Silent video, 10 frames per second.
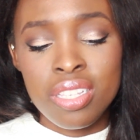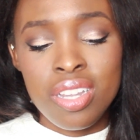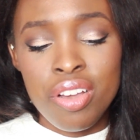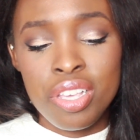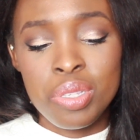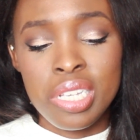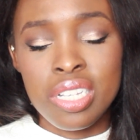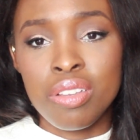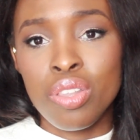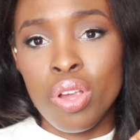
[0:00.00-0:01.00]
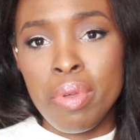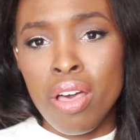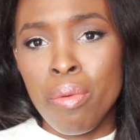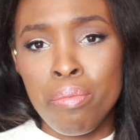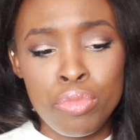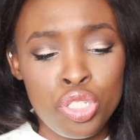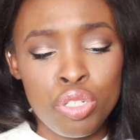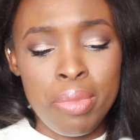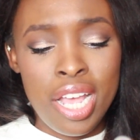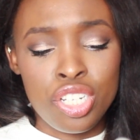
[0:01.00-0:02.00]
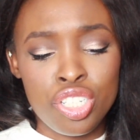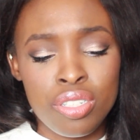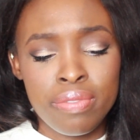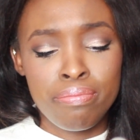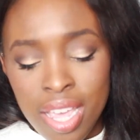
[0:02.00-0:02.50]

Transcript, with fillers: to start using L'Oreal True Match?